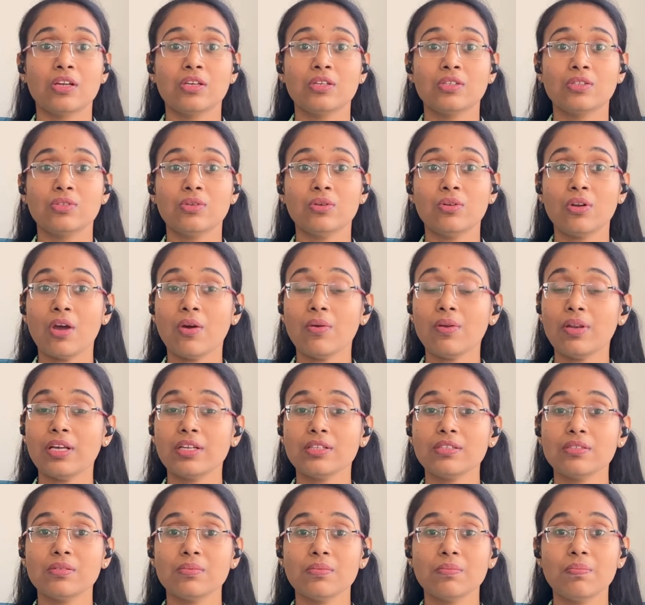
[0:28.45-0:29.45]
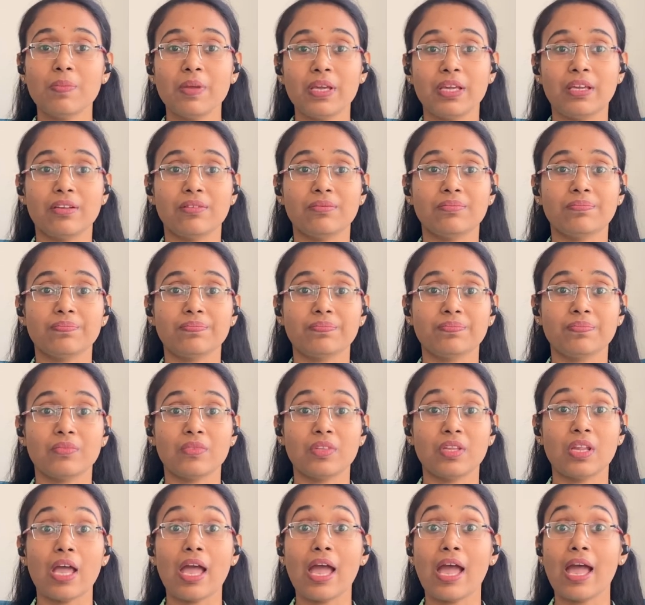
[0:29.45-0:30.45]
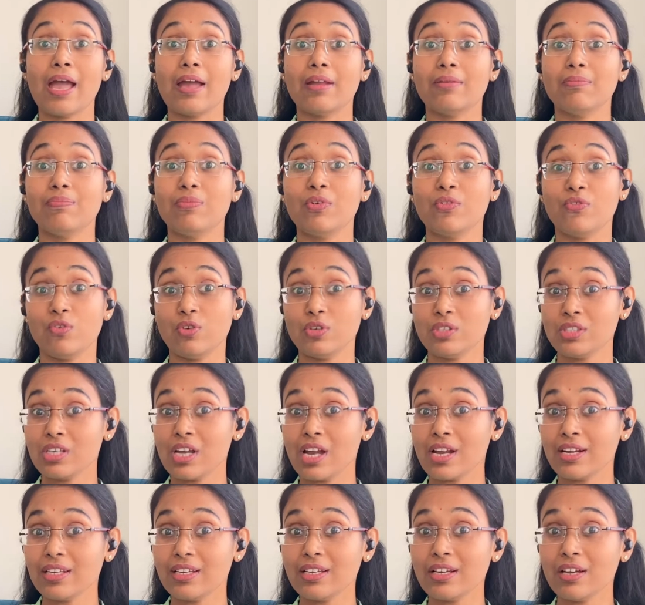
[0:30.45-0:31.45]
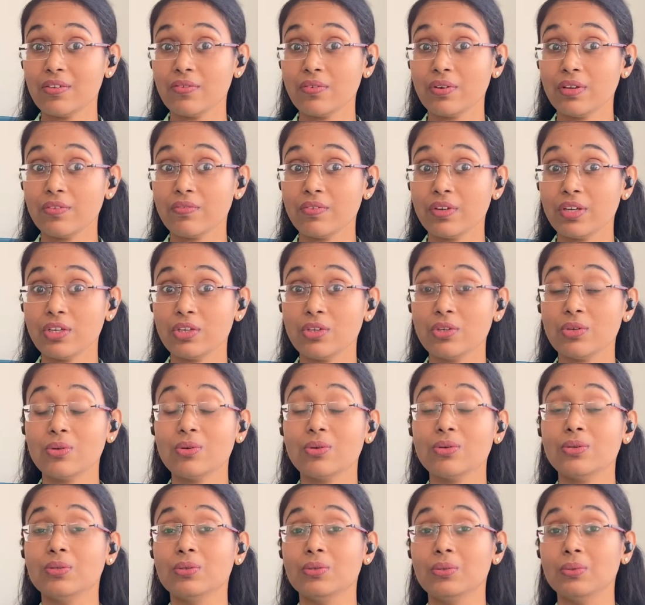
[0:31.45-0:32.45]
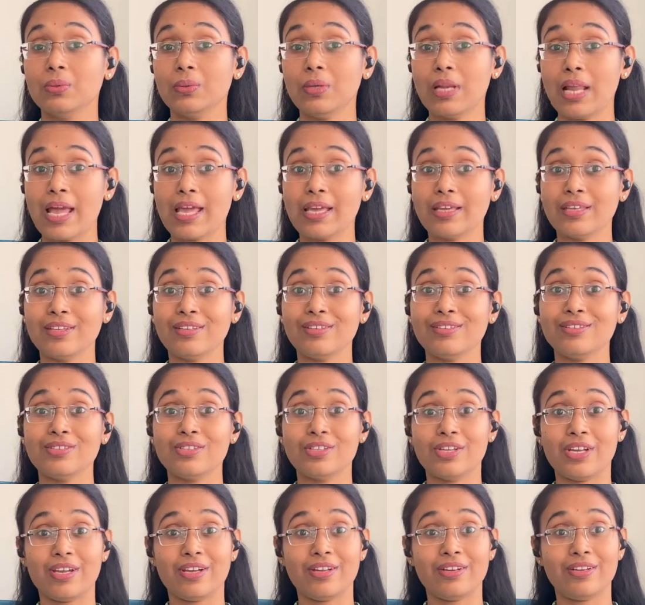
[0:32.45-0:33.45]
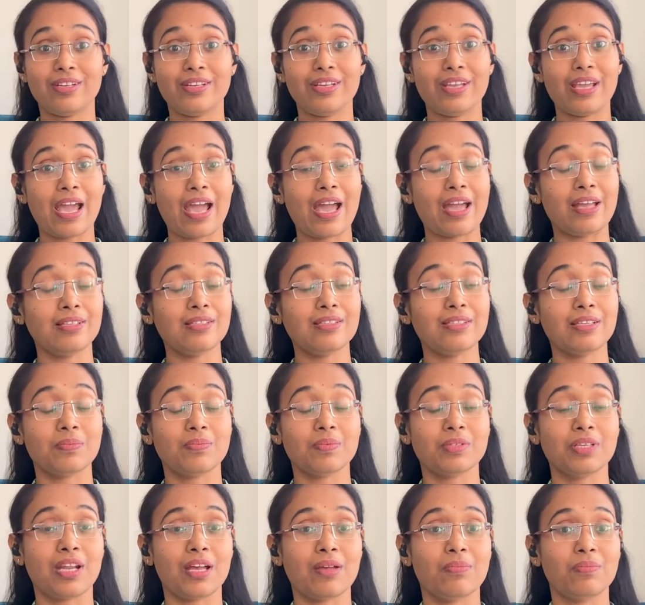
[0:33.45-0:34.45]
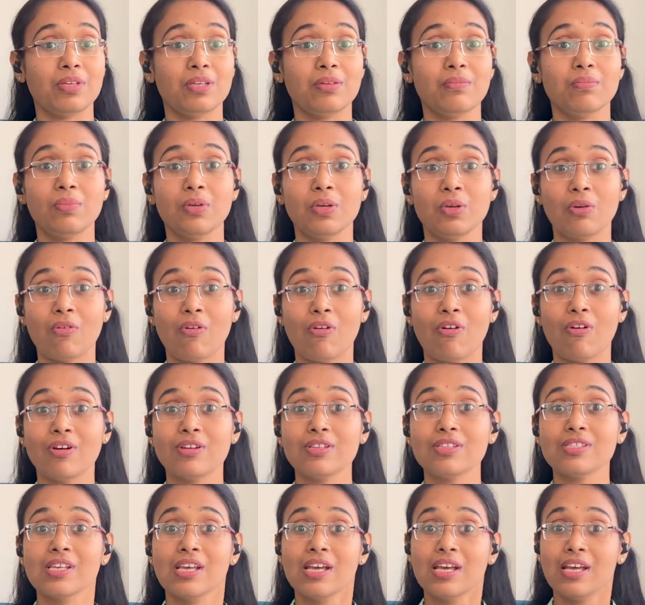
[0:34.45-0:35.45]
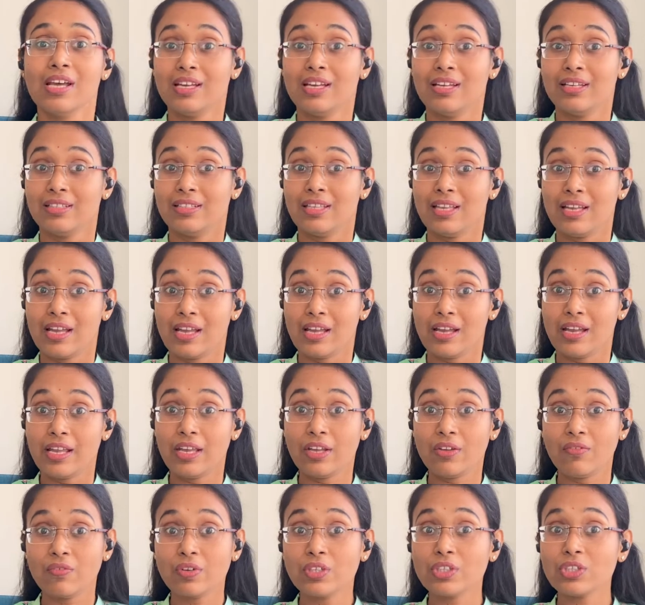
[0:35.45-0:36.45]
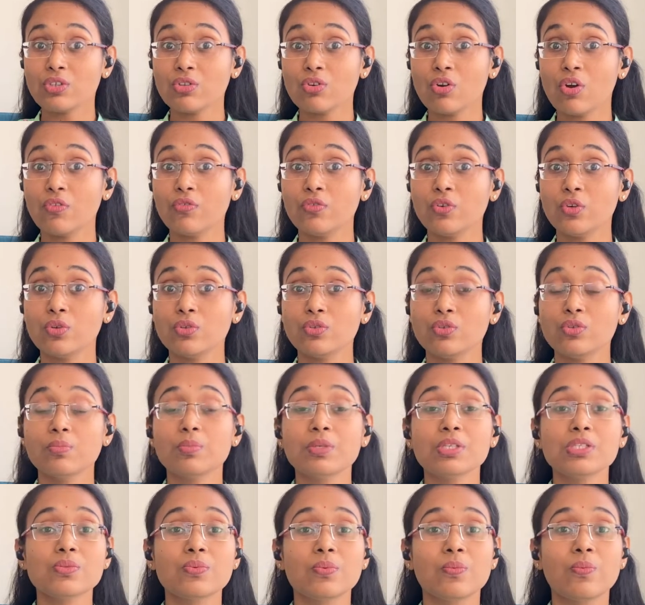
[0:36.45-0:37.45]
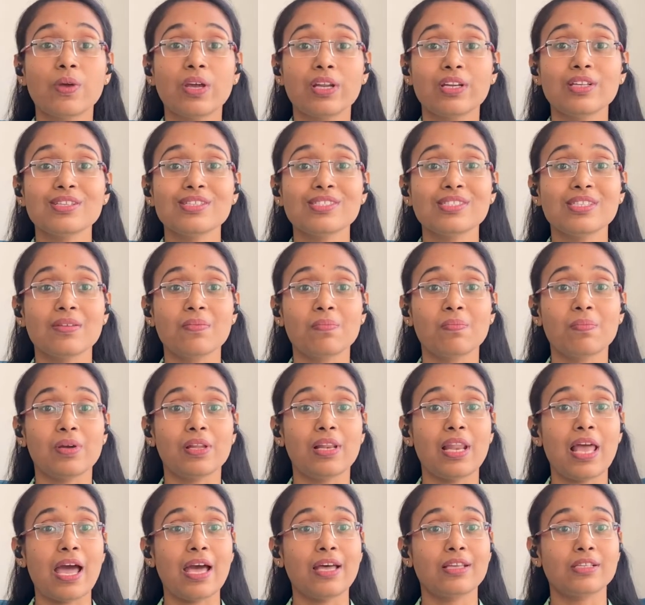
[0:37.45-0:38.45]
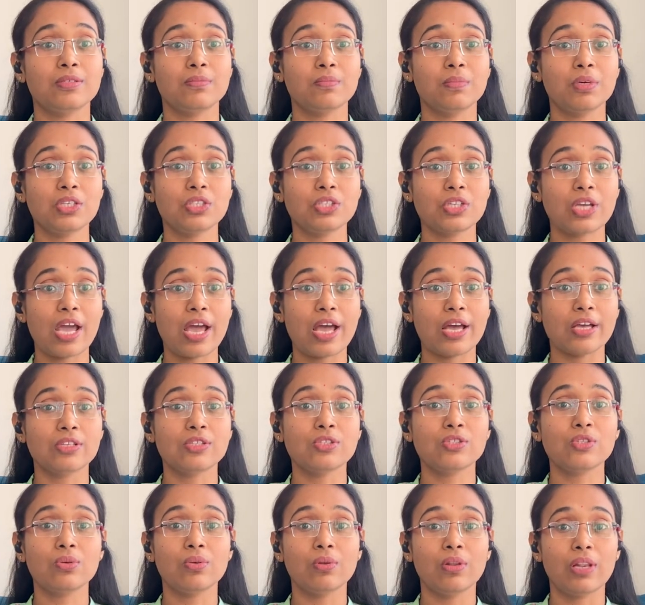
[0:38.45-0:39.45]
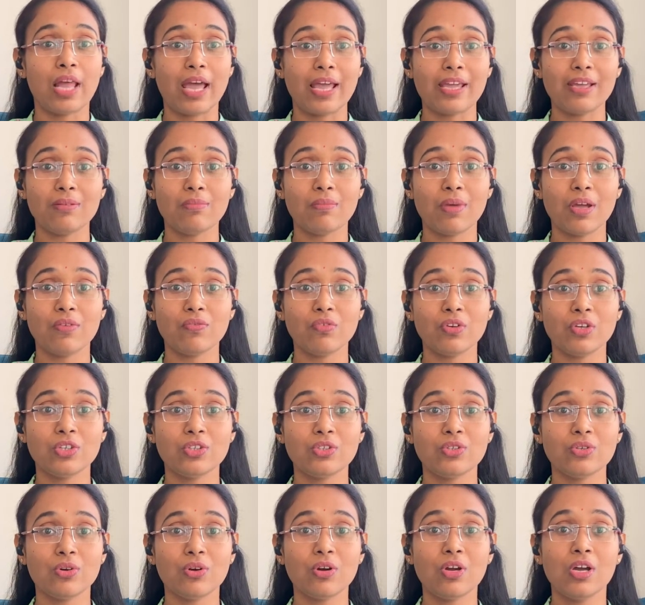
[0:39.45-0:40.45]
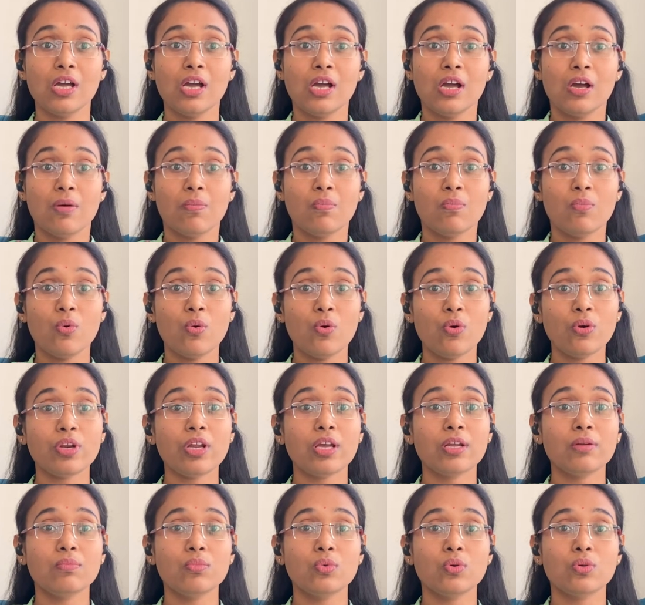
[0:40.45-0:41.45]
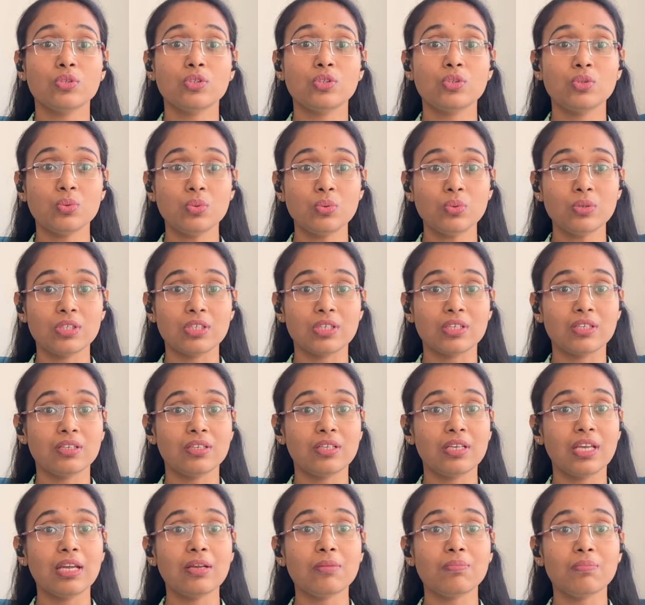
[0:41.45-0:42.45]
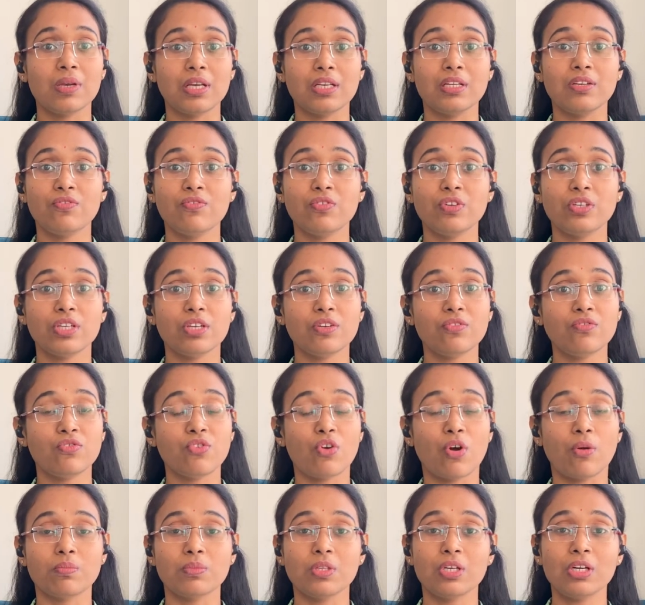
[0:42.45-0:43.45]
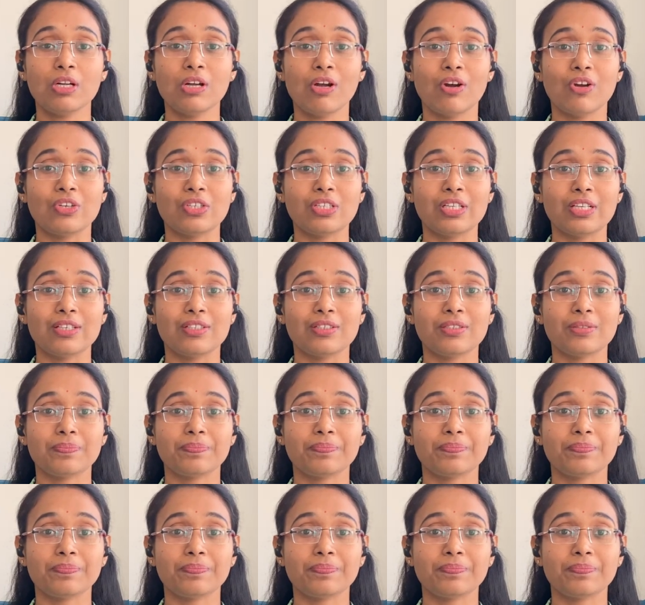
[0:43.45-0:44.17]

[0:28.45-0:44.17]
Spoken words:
So now let's begin. And before starting our video, do liking, sharing and subscribing, because the equation of YouTube is very simple. As much as you like my video, more and more students get benefited from the content.